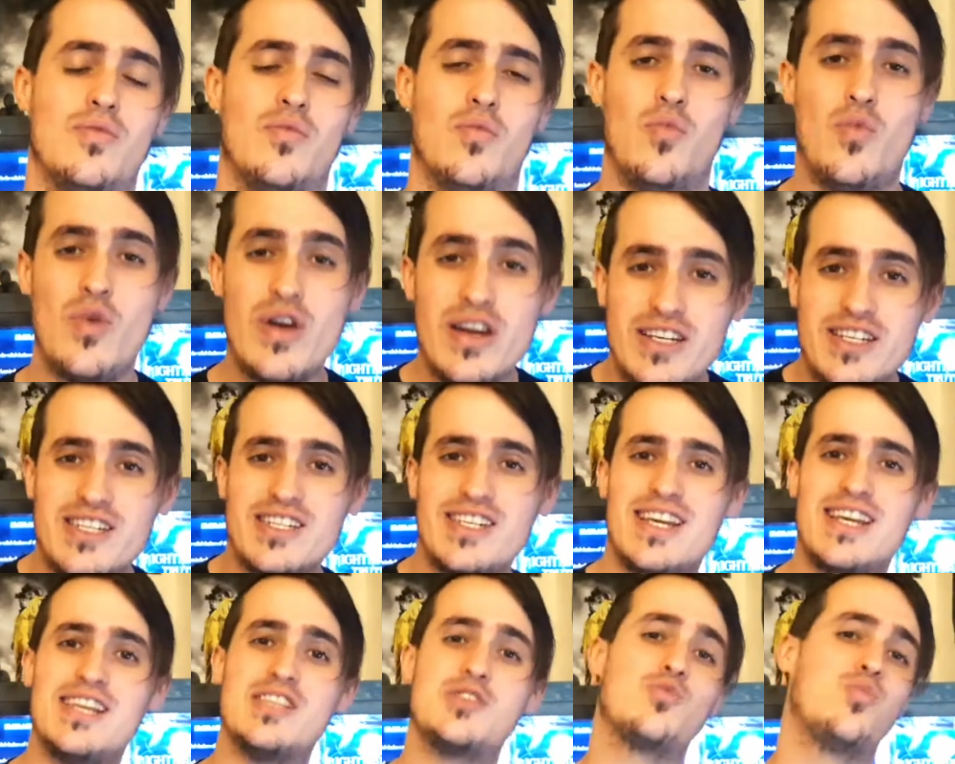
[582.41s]
which
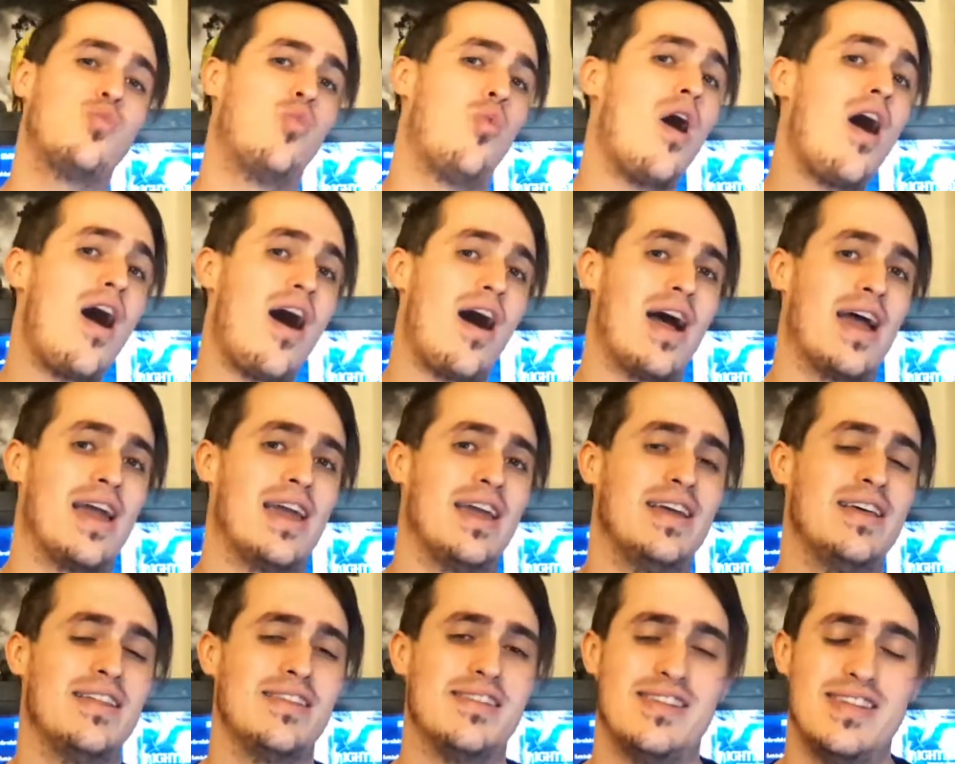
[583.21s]
is
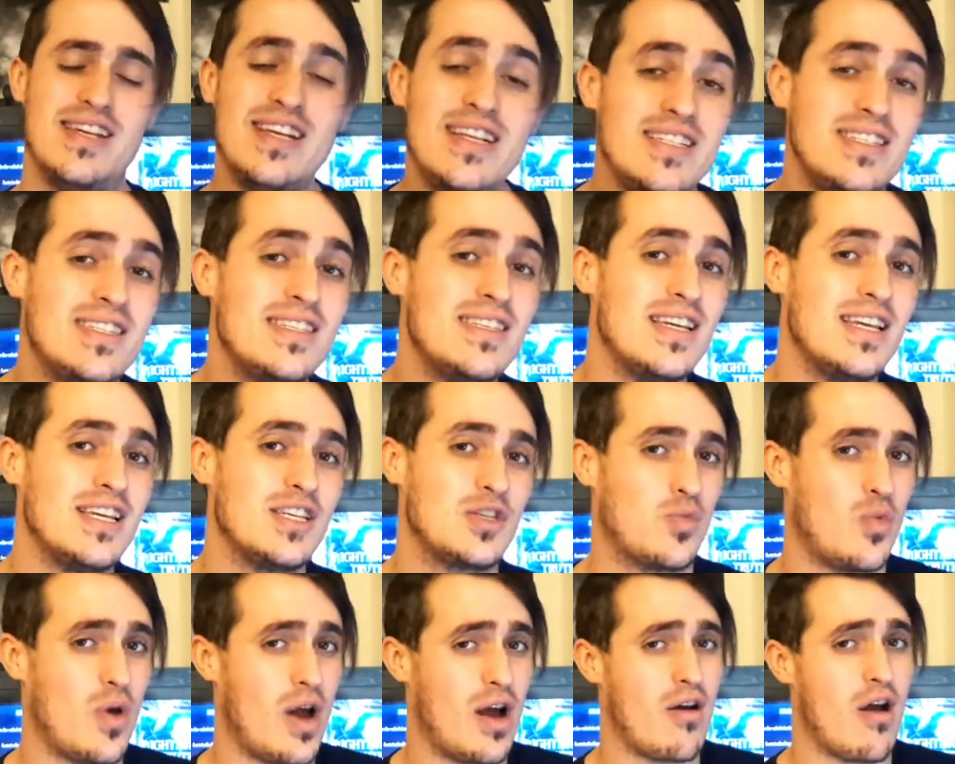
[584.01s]
why this is
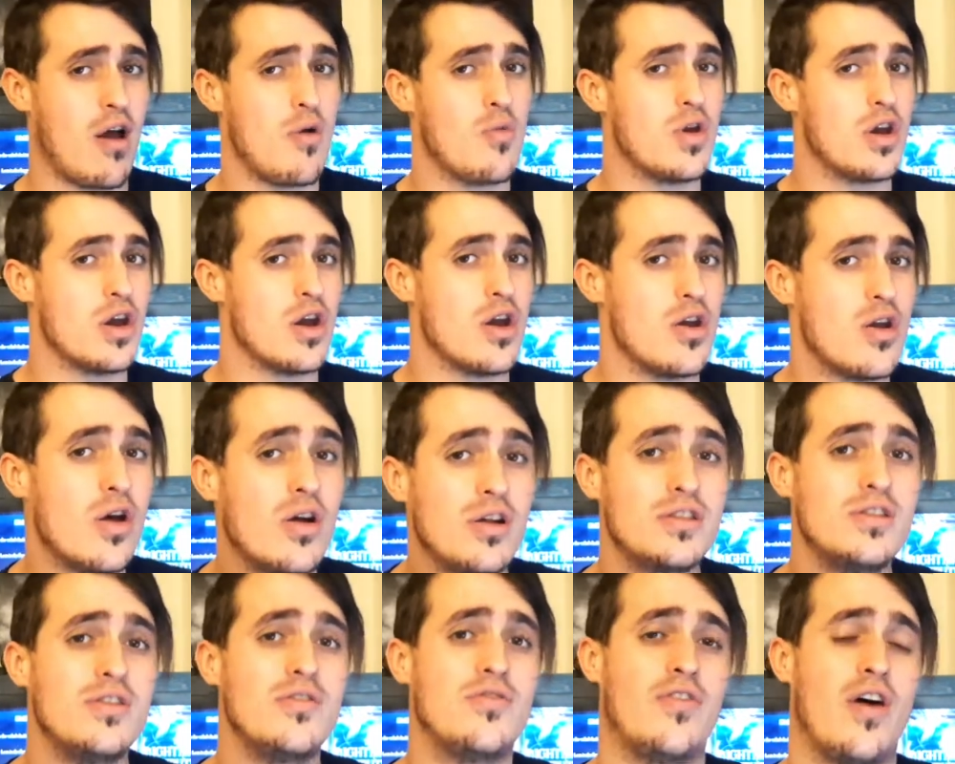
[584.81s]
where I would
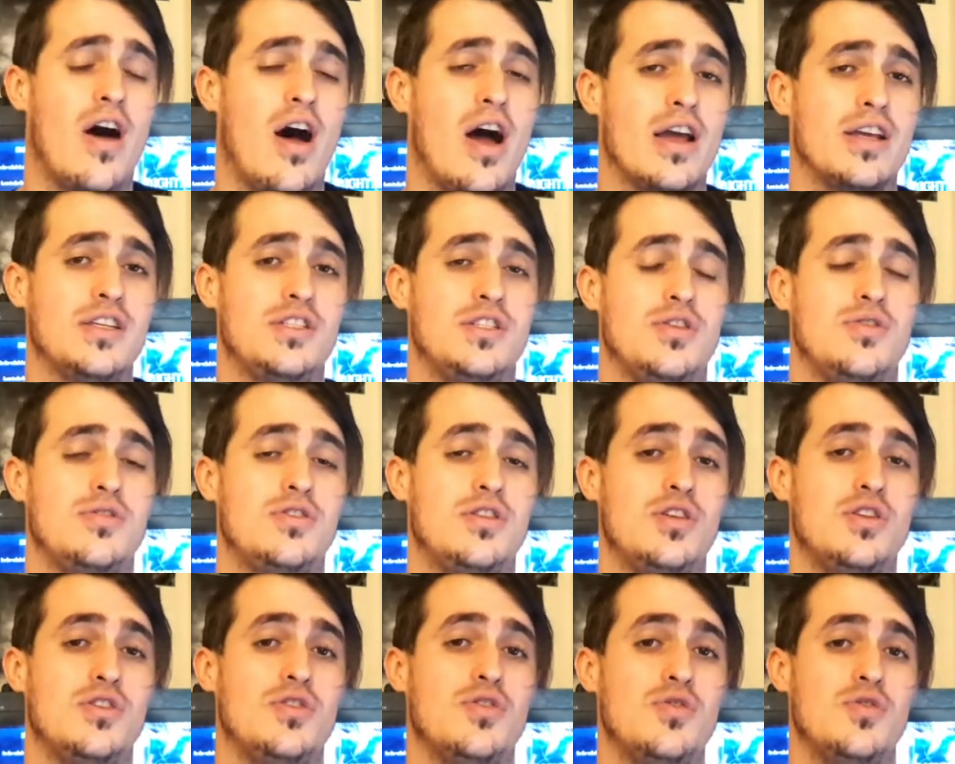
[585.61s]
not advise you to
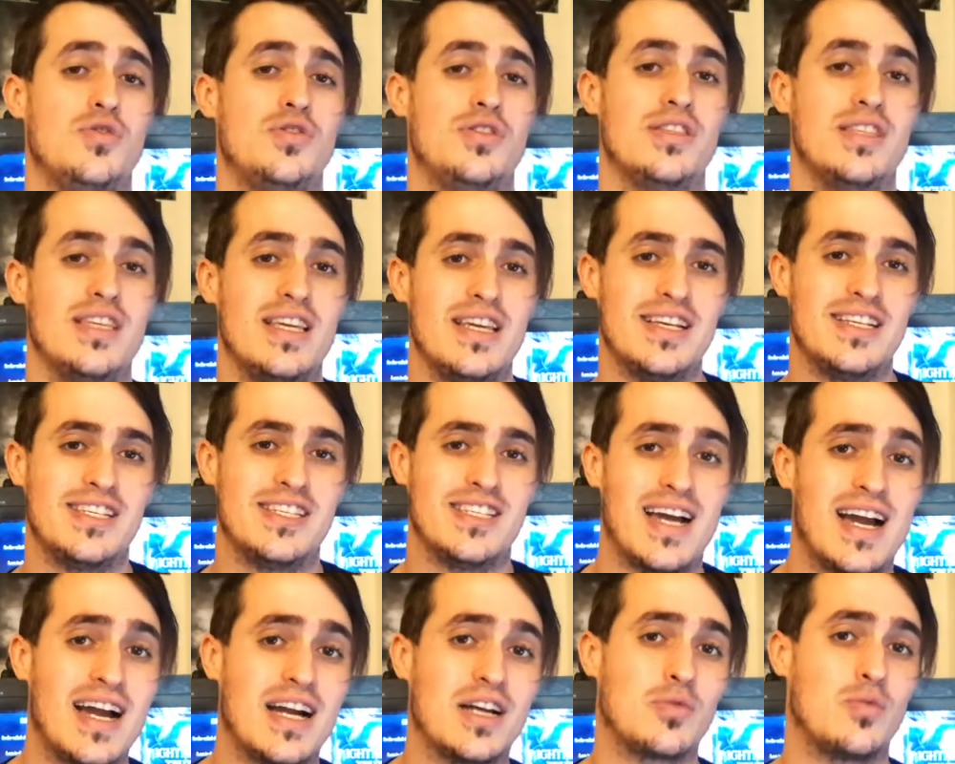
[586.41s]
use the
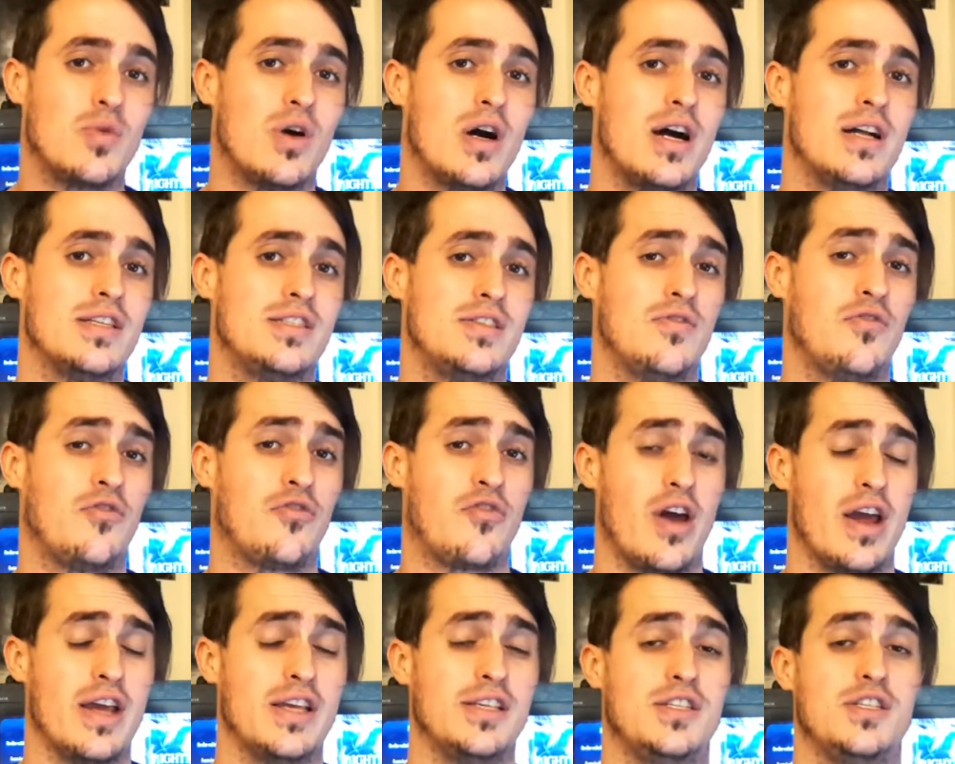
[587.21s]
exact words and
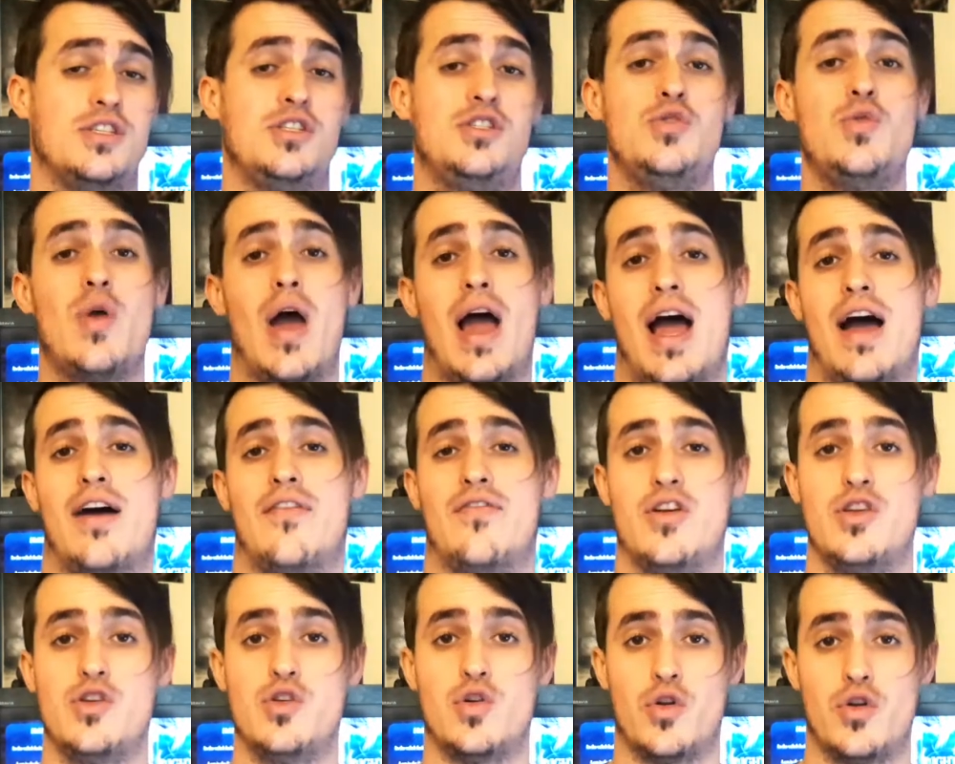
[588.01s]
phrases you have
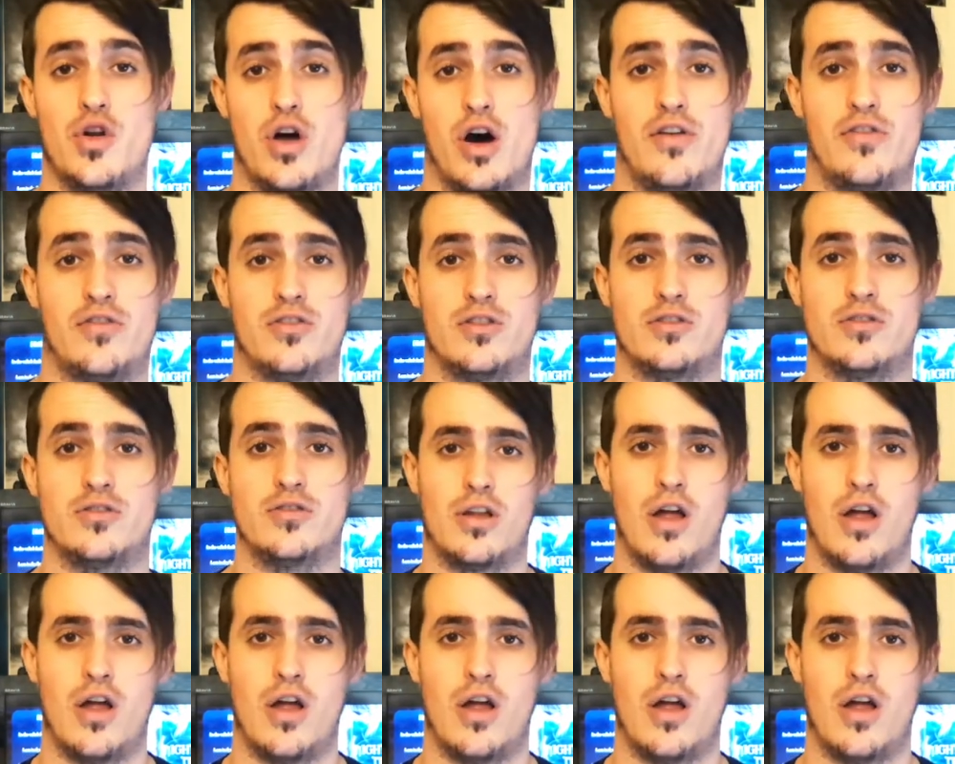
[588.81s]
in your novel.